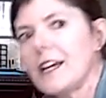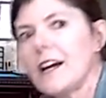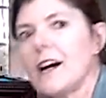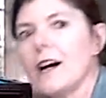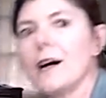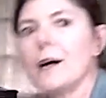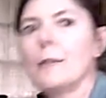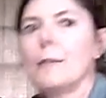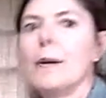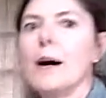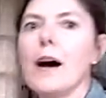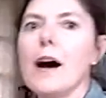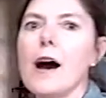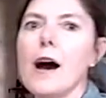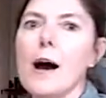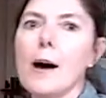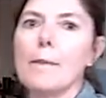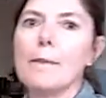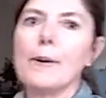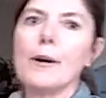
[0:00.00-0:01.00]
come
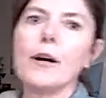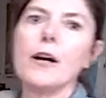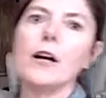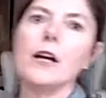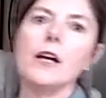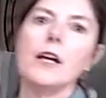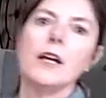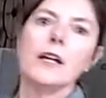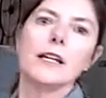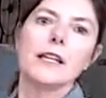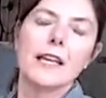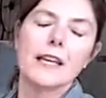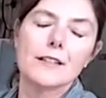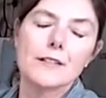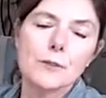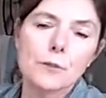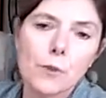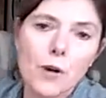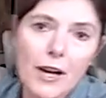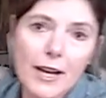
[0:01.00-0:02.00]
up.
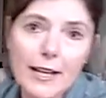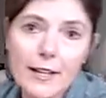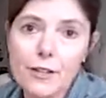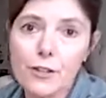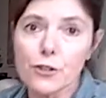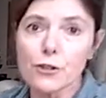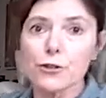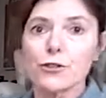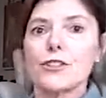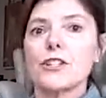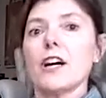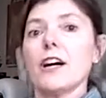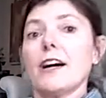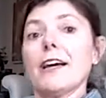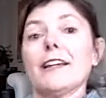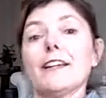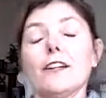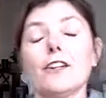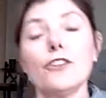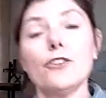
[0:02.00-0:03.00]
Guess what? You're
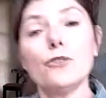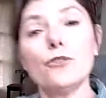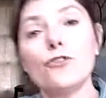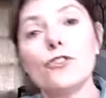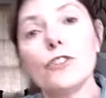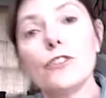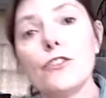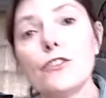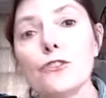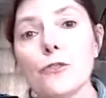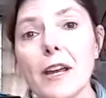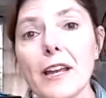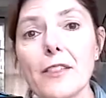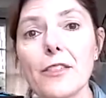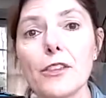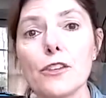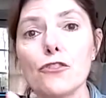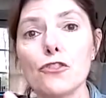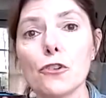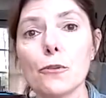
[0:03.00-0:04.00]
done. You just
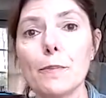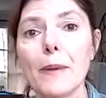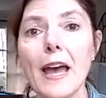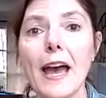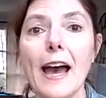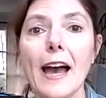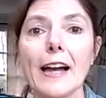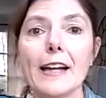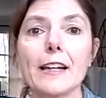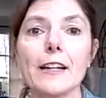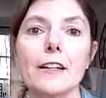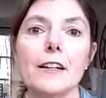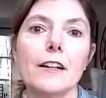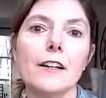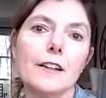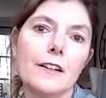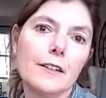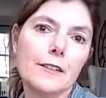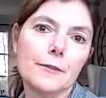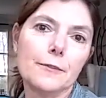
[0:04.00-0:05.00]
strengthened your back.
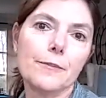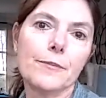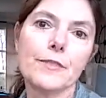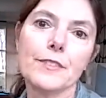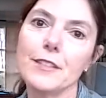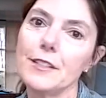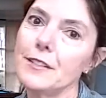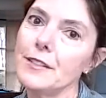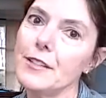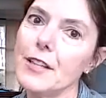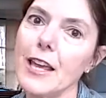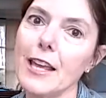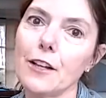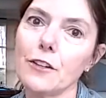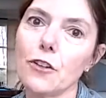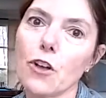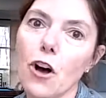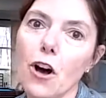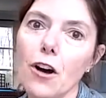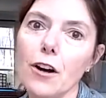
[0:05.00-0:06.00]
Didn't take
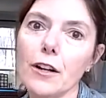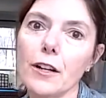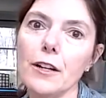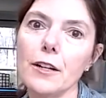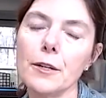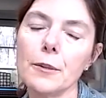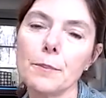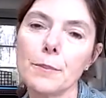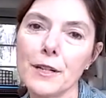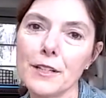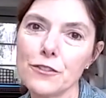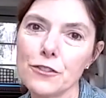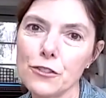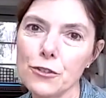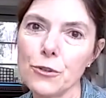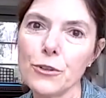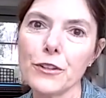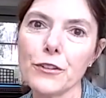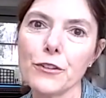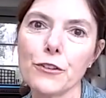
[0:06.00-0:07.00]
long, but
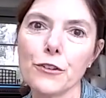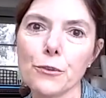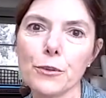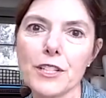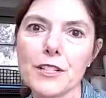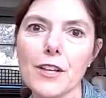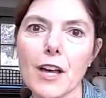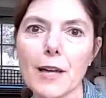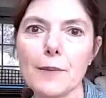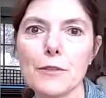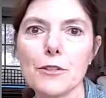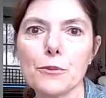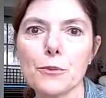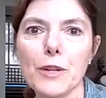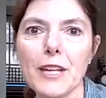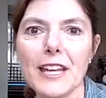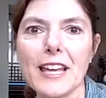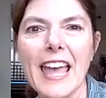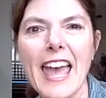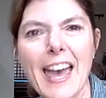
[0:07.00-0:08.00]
do this 3 times a
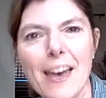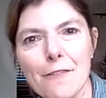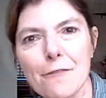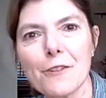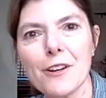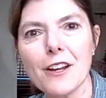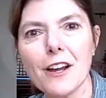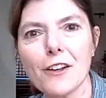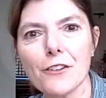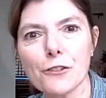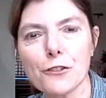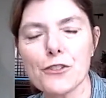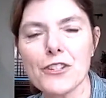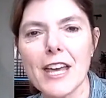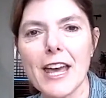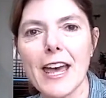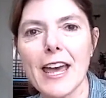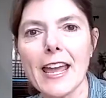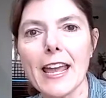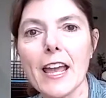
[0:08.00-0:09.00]
week, every other
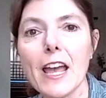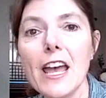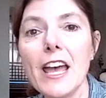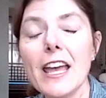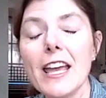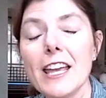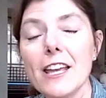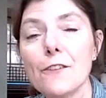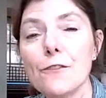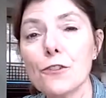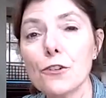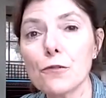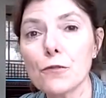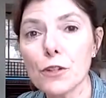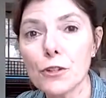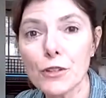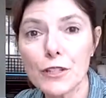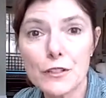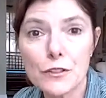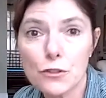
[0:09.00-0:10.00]
day. If you're
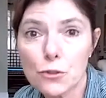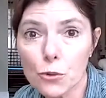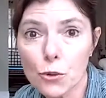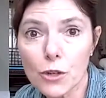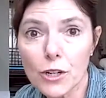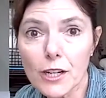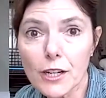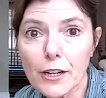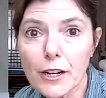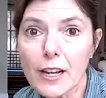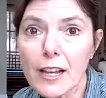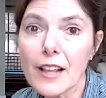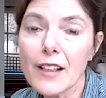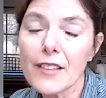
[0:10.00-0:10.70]
really sore,